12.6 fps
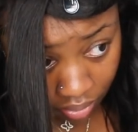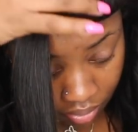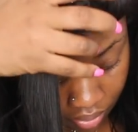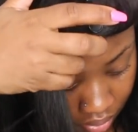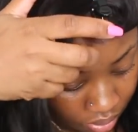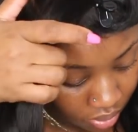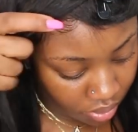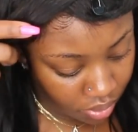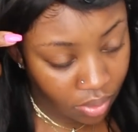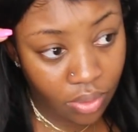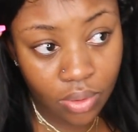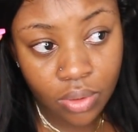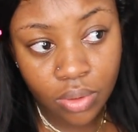at the
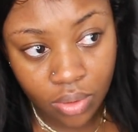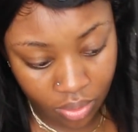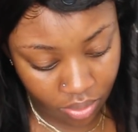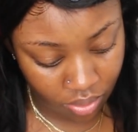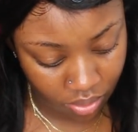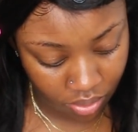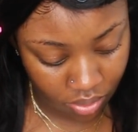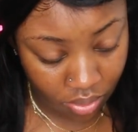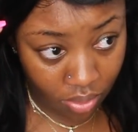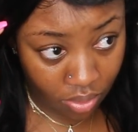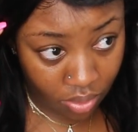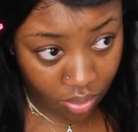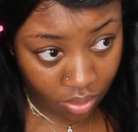top
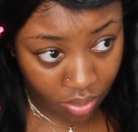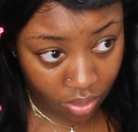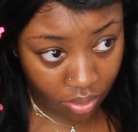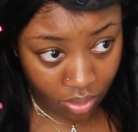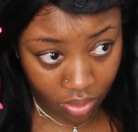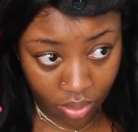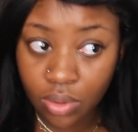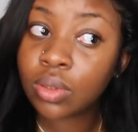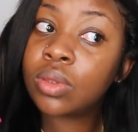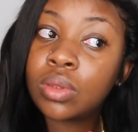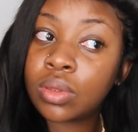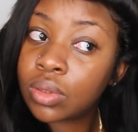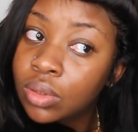to do
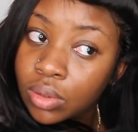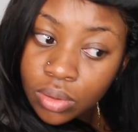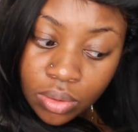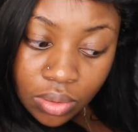um,